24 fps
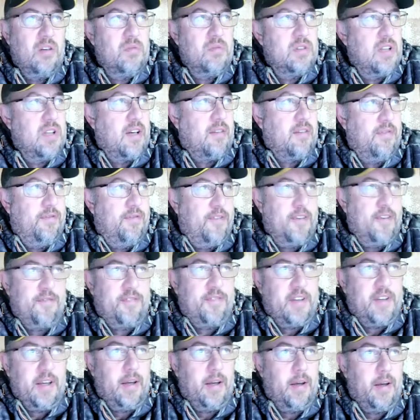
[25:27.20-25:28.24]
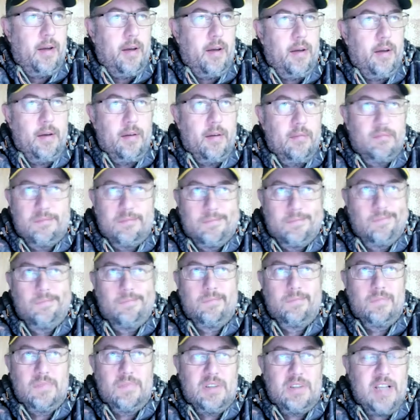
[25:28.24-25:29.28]
was like 50-10
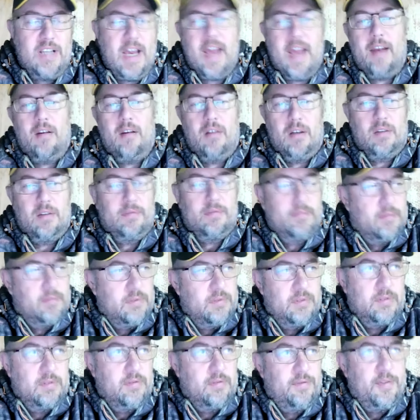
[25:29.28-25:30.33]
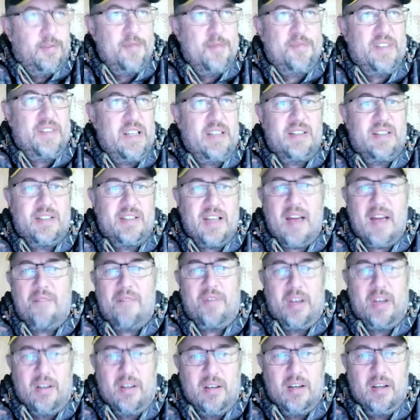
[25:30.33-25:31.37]
or
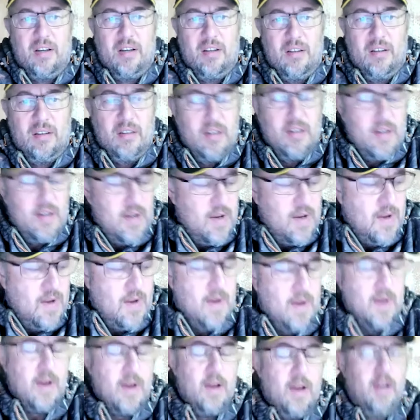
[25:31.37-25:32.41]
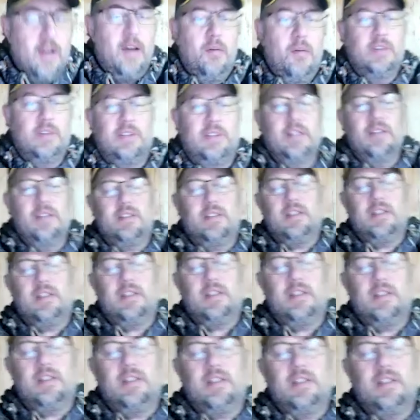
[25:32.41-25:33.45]
57. And it was
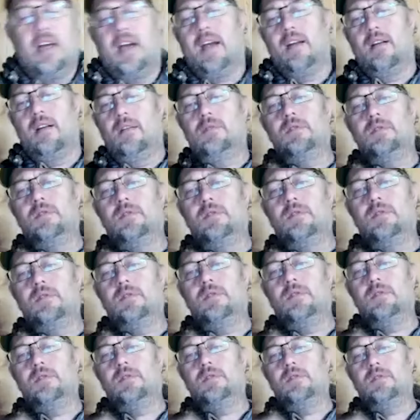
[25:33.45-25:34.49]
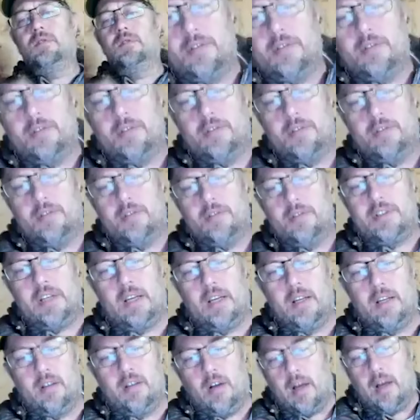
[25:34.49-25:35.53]
insane. New
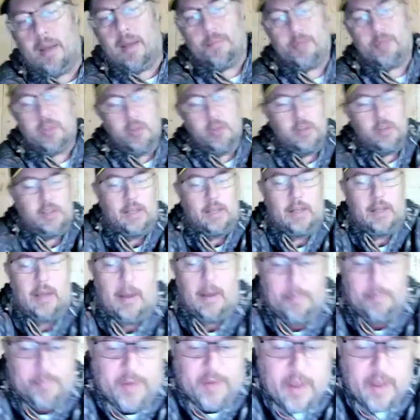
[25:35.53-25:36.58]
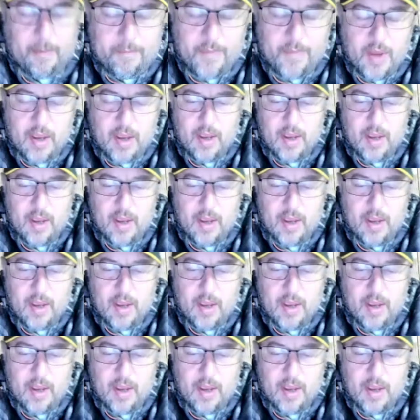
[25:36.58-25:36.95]
Zealand absolutely clapped them.